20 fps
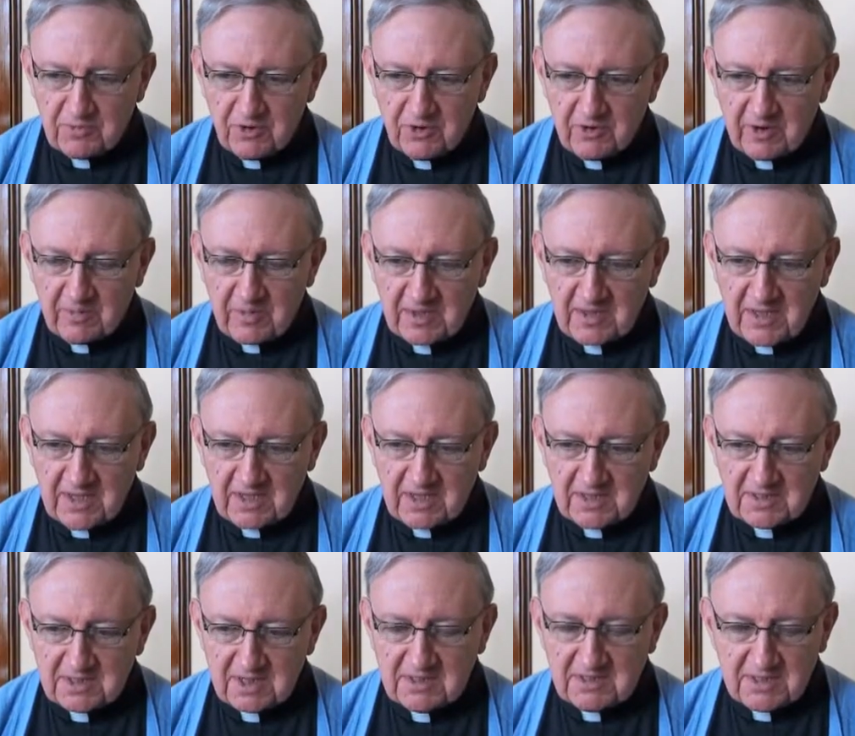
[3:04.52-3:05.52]
the program, I think,
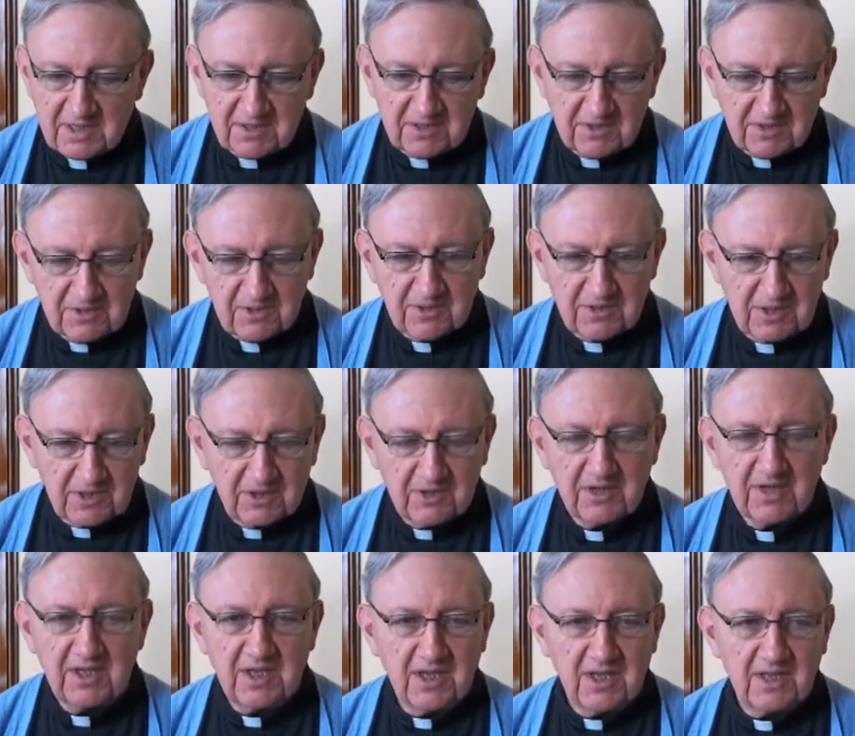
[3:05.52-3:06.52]
as I said
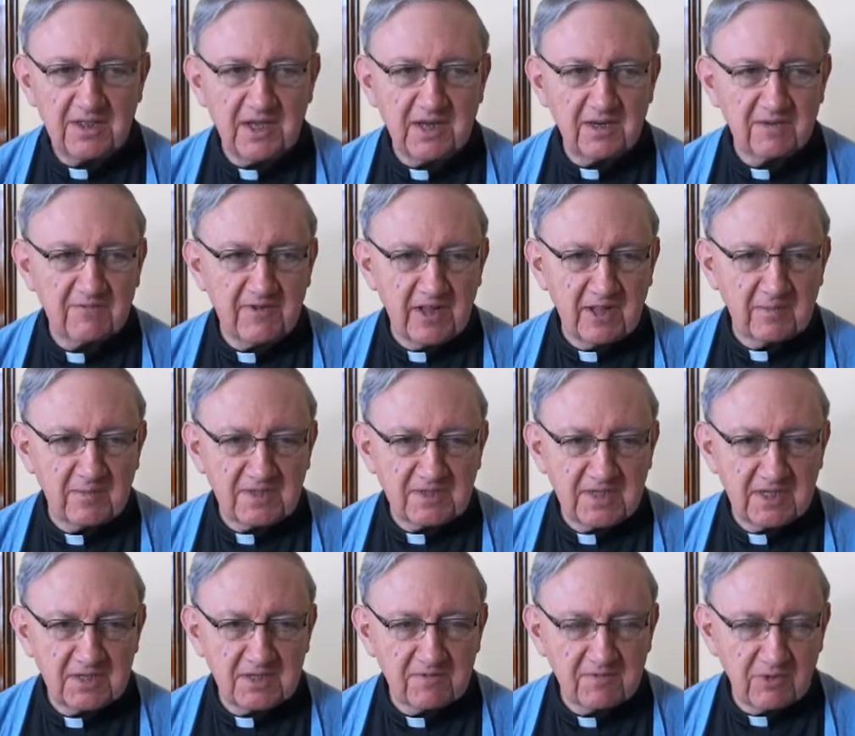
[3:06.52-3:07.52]
earlier, they develop a
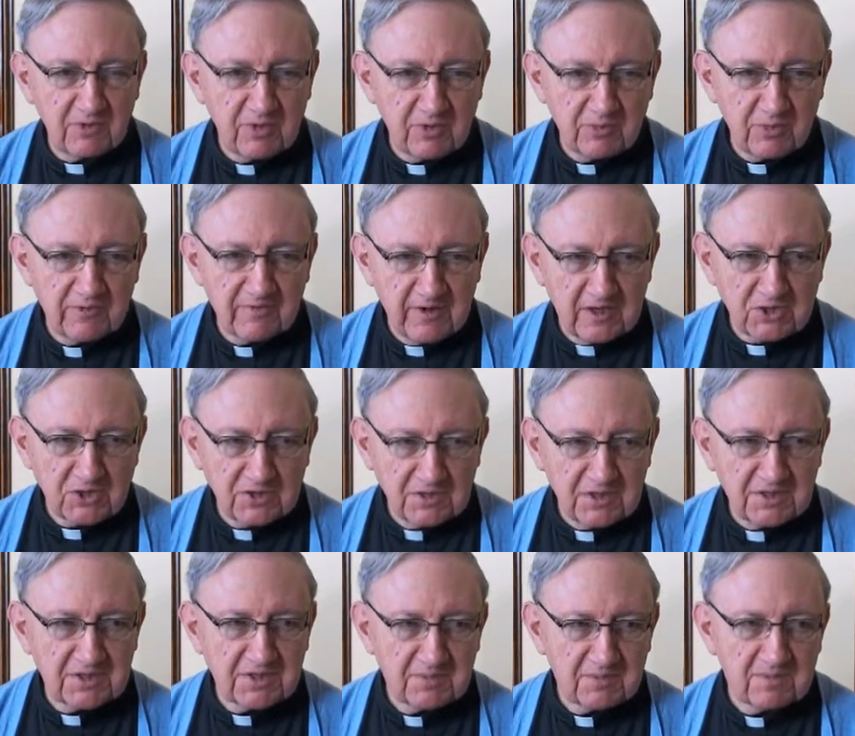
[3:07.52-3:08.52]
sense of their own
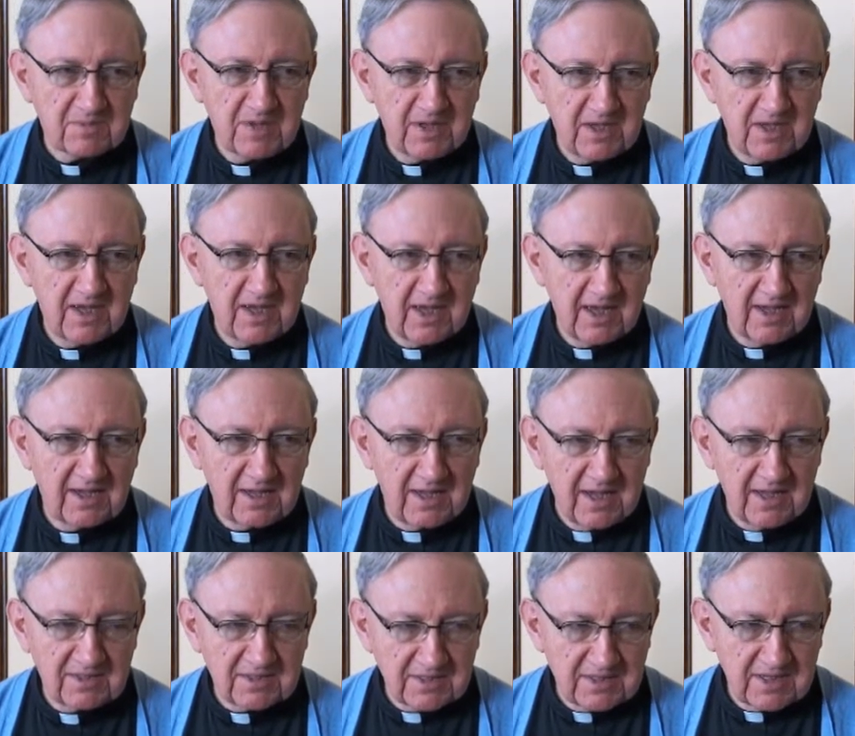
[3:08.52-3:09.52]
professionalism
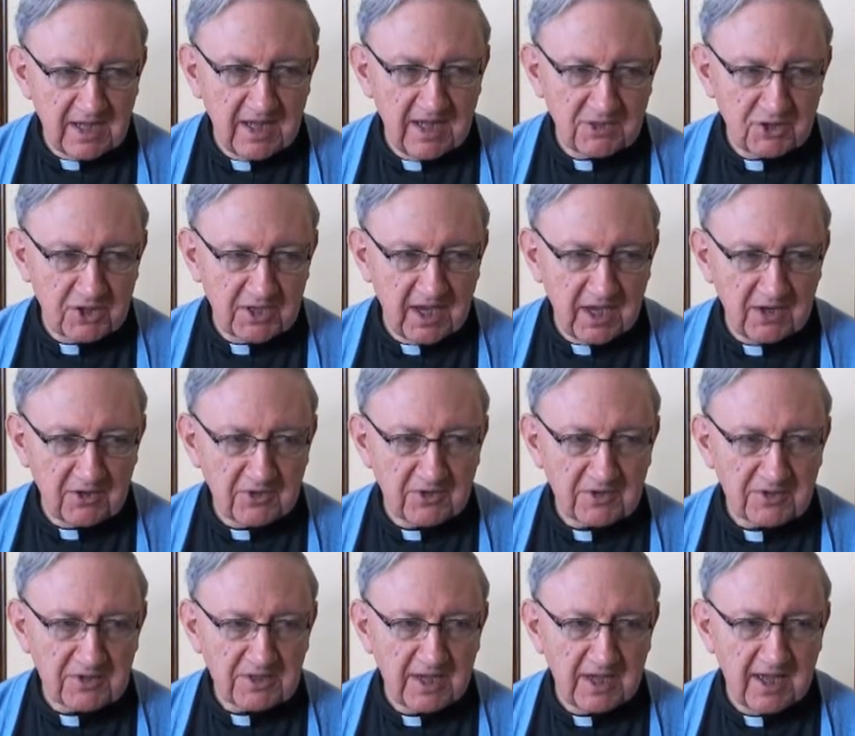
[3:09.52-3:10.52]
as
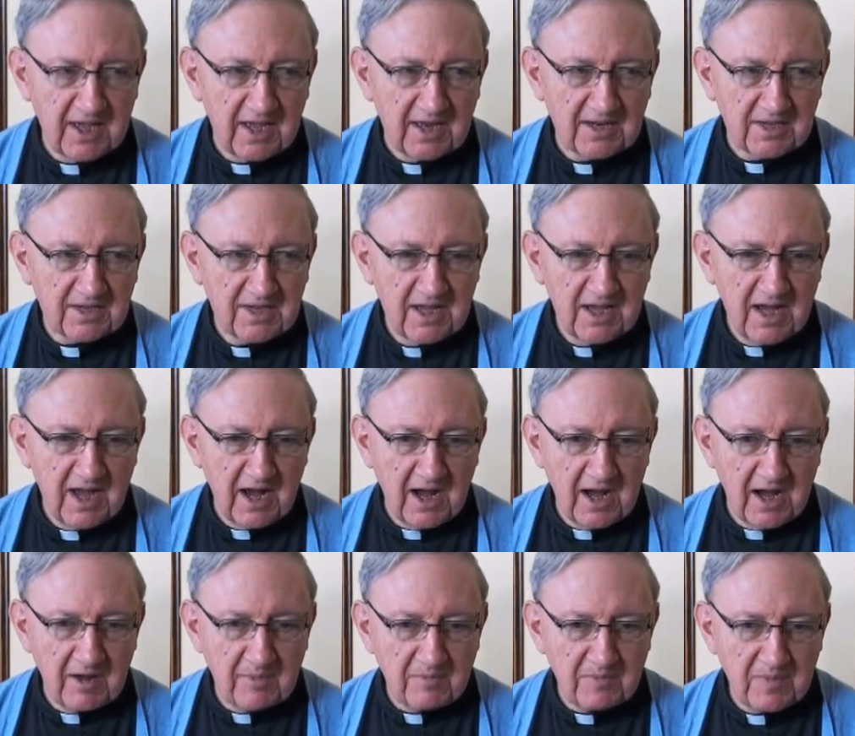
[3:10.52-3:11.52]
educators, and
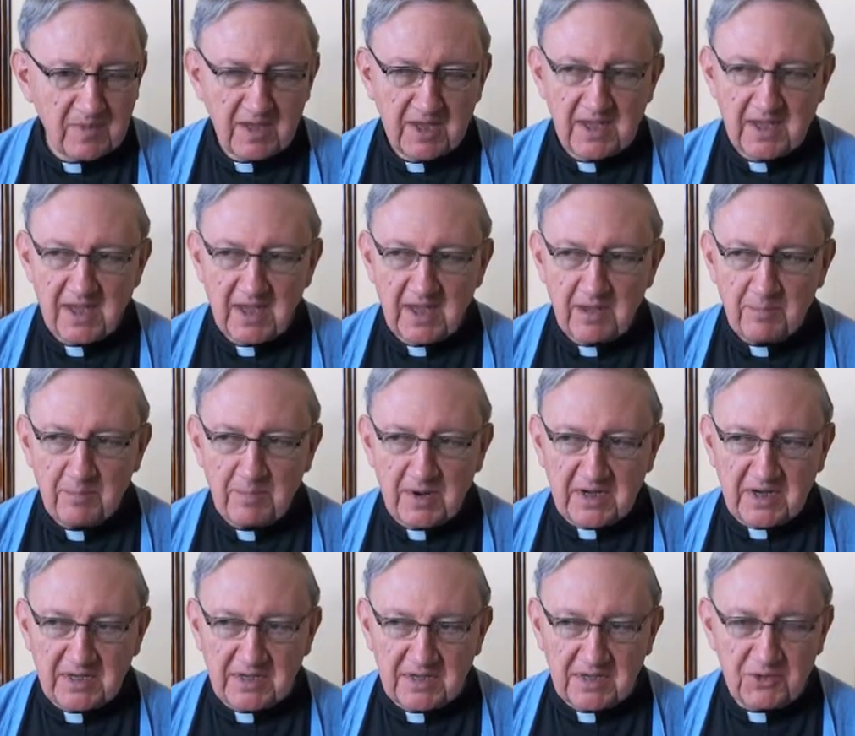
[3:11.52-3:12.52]

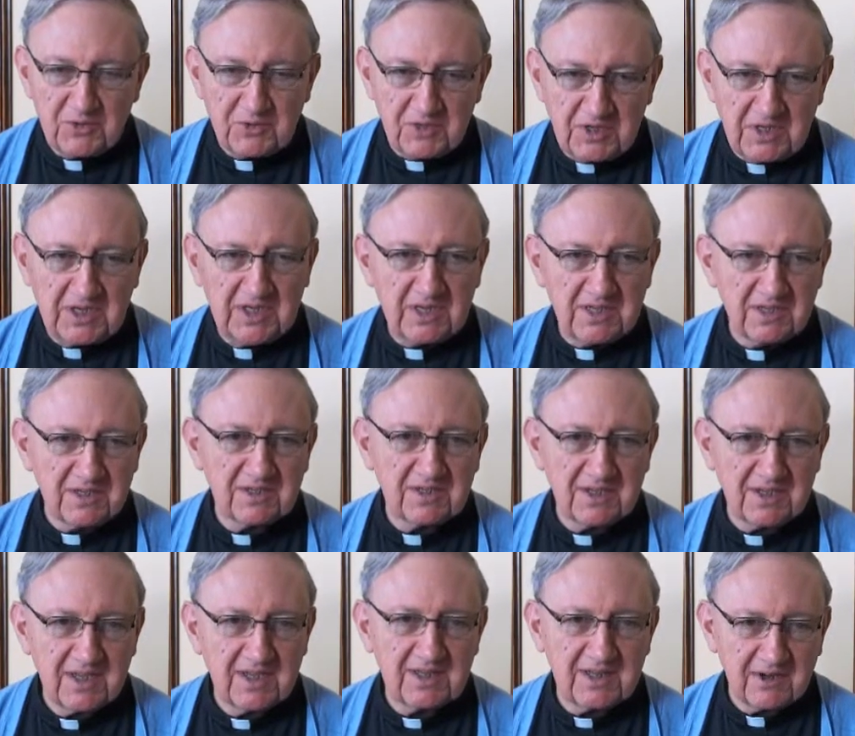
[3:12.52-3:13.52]
but unique
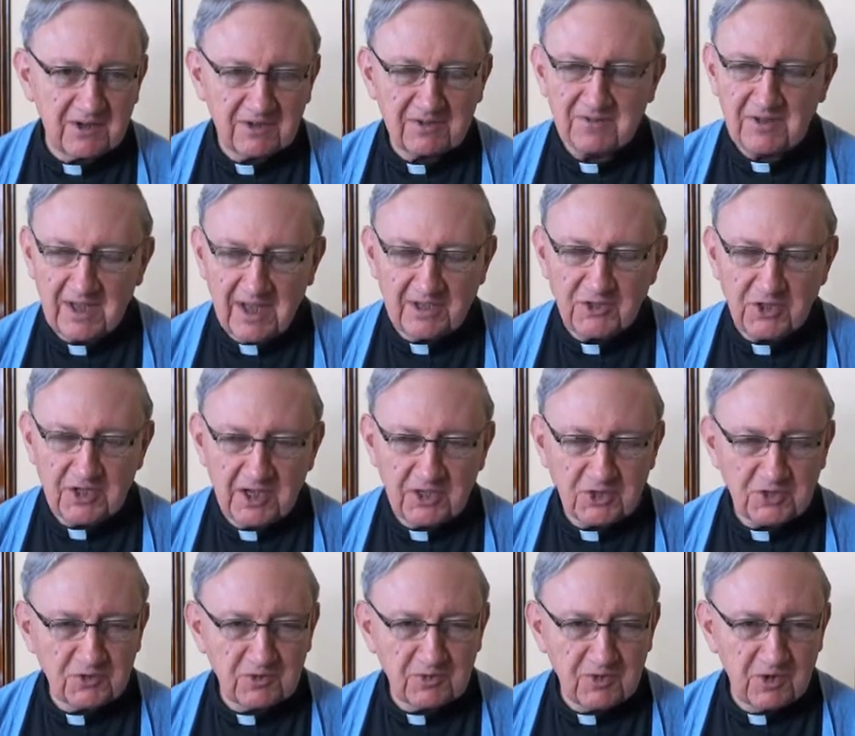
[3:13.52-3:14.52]
in their
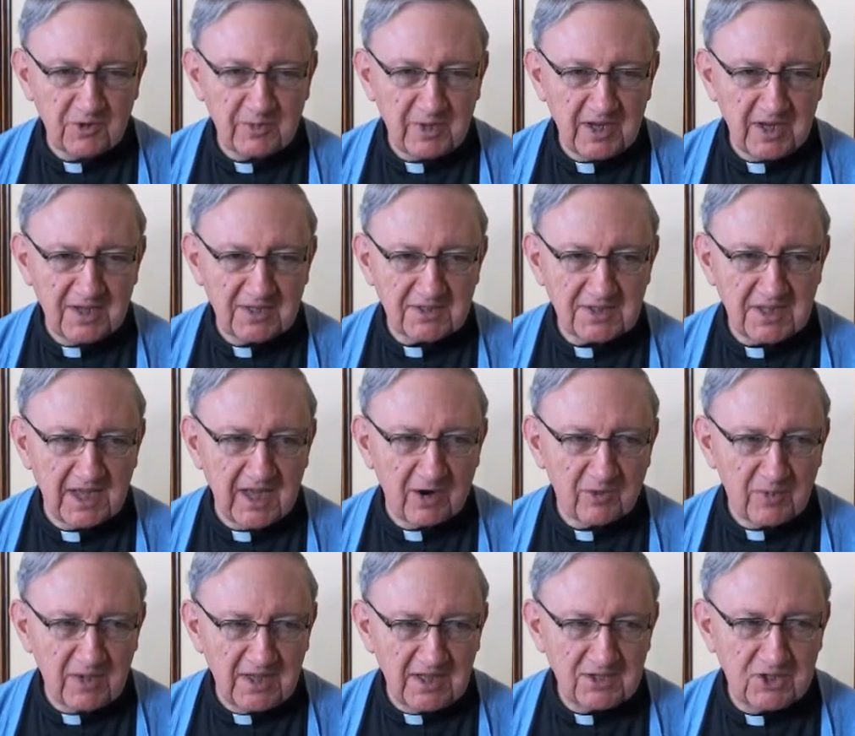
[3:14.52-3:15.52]
educational role because they
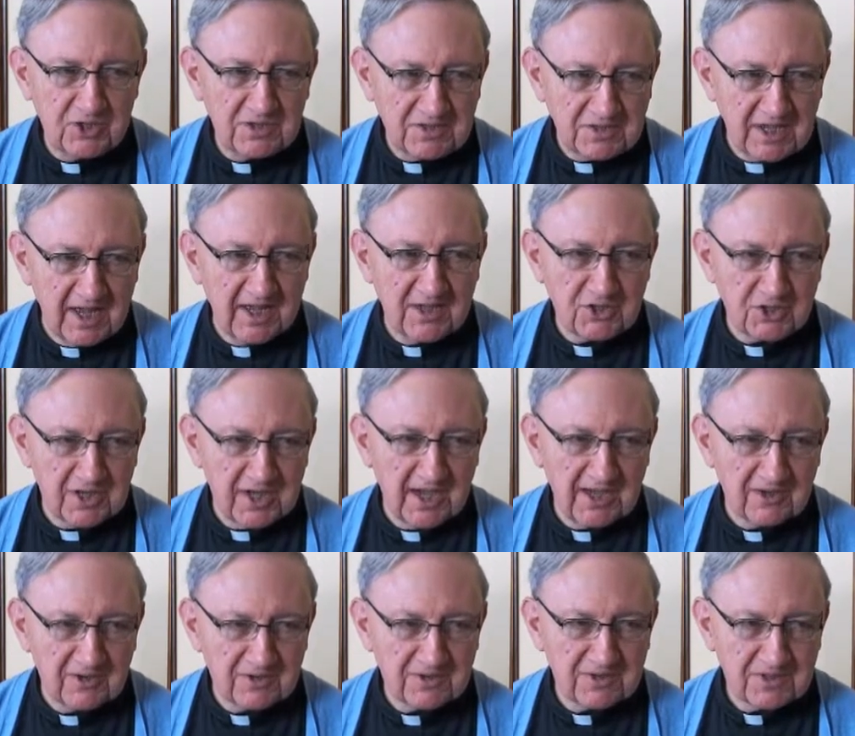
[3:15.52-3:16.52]
are religious
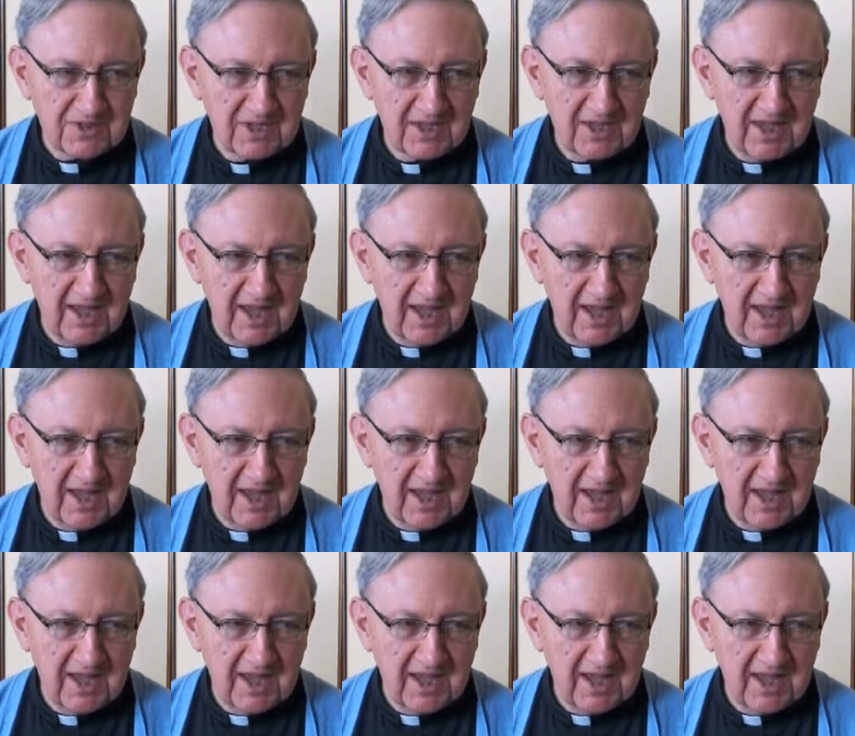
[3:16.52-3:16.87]
educators,